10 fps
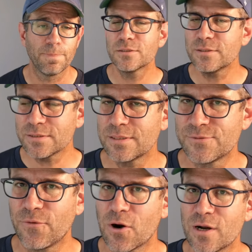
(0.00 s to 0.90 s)
So this is
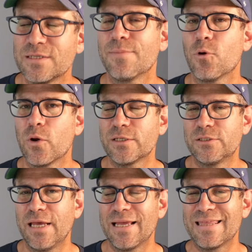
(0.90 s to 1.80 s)
as far as I'm going
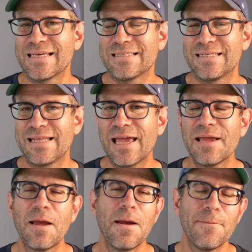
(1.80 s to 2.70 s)
to take things today.